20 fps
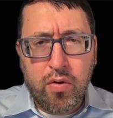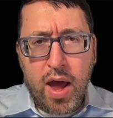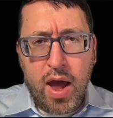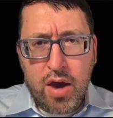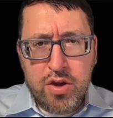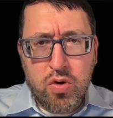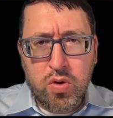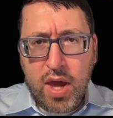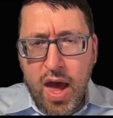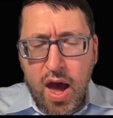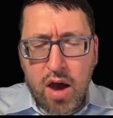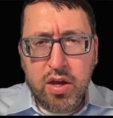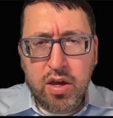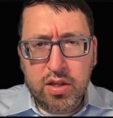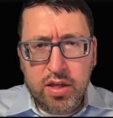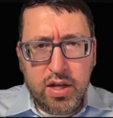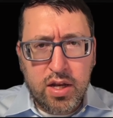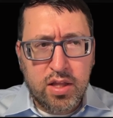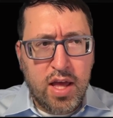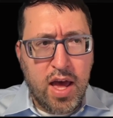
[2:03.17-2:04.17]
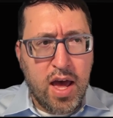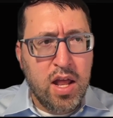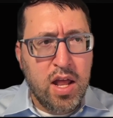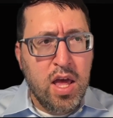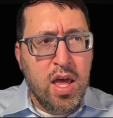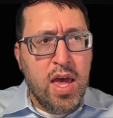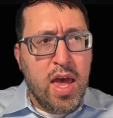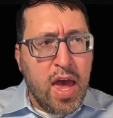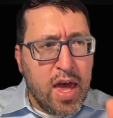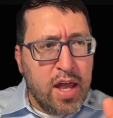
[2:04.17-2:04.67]
you calculated that,
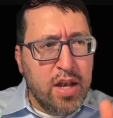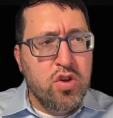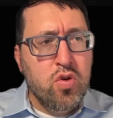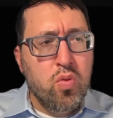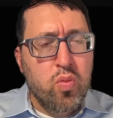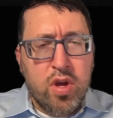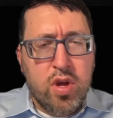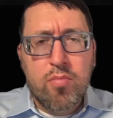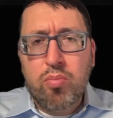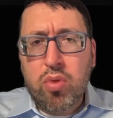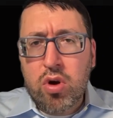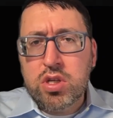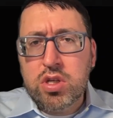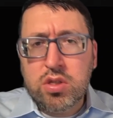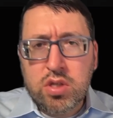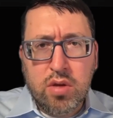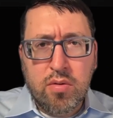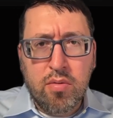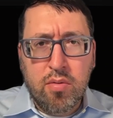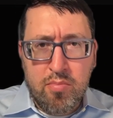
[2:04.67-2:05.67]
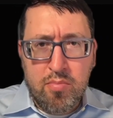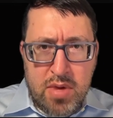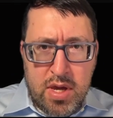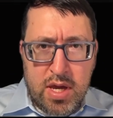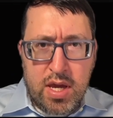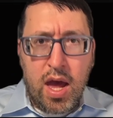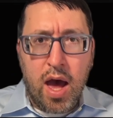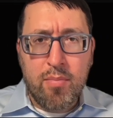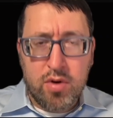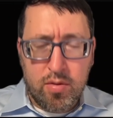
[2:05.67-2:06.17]
and you reimburse me.
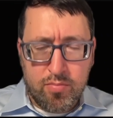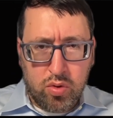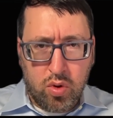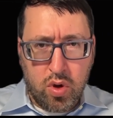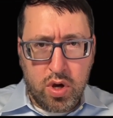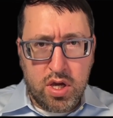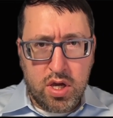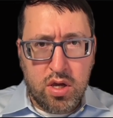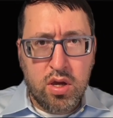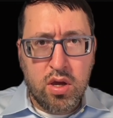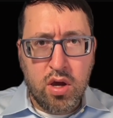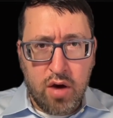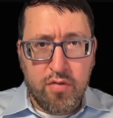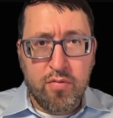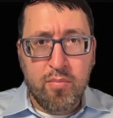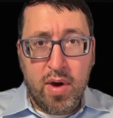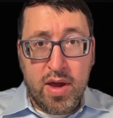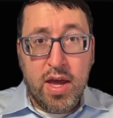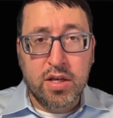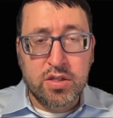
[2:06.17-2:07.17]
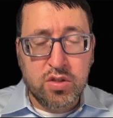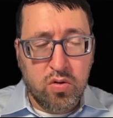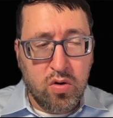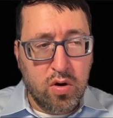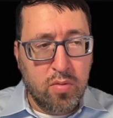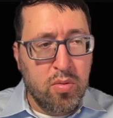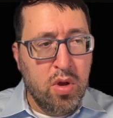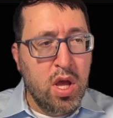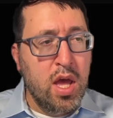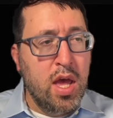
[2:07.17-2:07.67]
I'm an employee of my S corp,
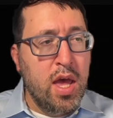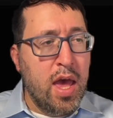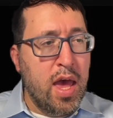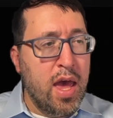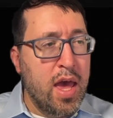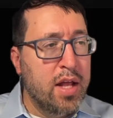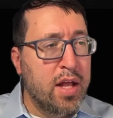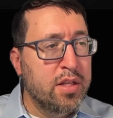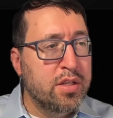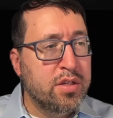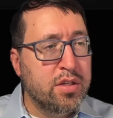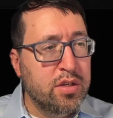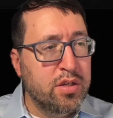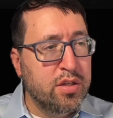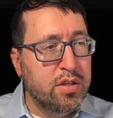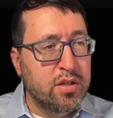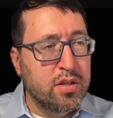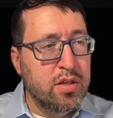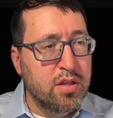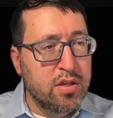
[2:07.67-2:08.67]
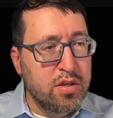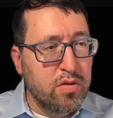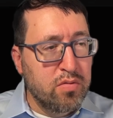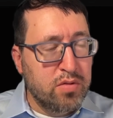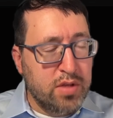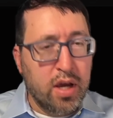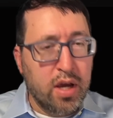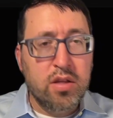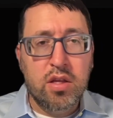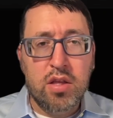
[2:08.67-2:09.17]
and you take a
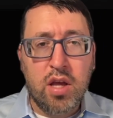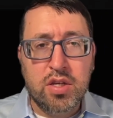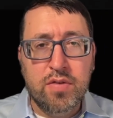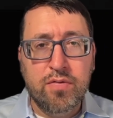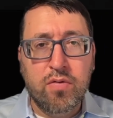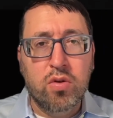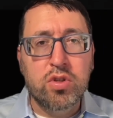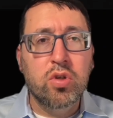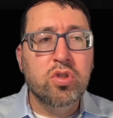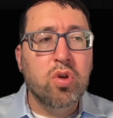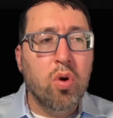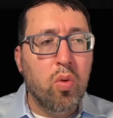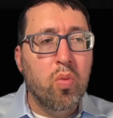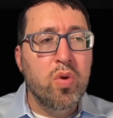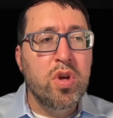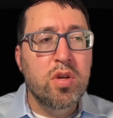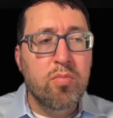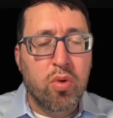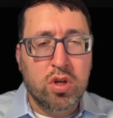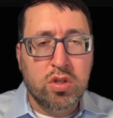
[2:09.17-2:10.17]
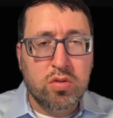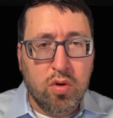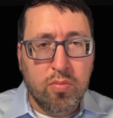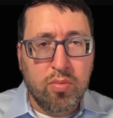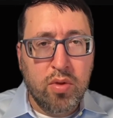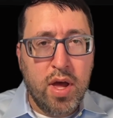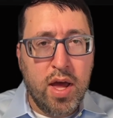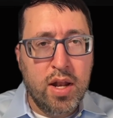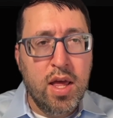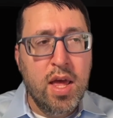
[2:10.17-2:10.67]
deduction for it. So it's called a reimbursable
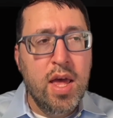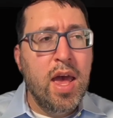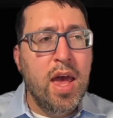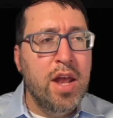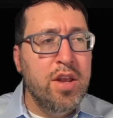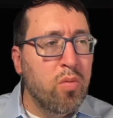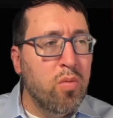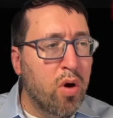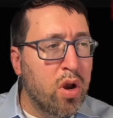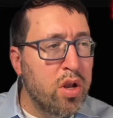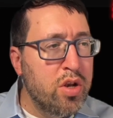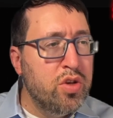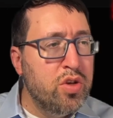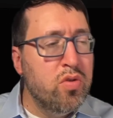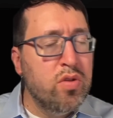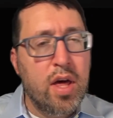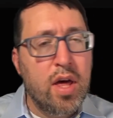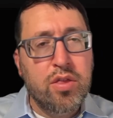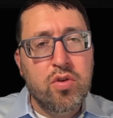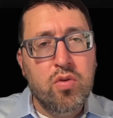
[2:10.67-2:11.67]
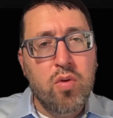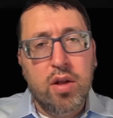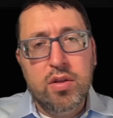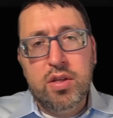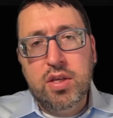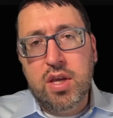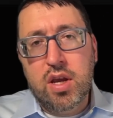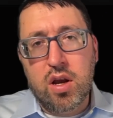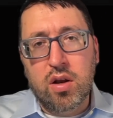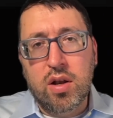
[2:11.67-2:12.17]
plan, and you want to do that throughout the
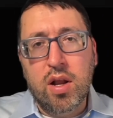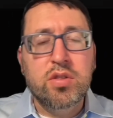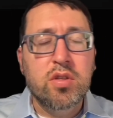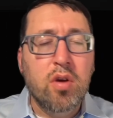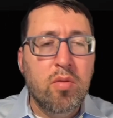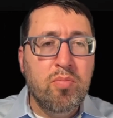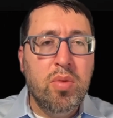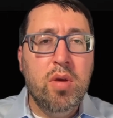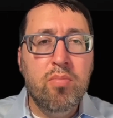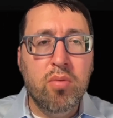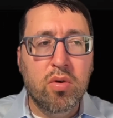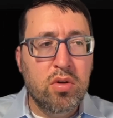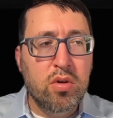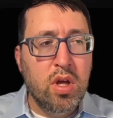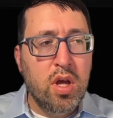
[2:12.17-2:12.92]
year. Now some people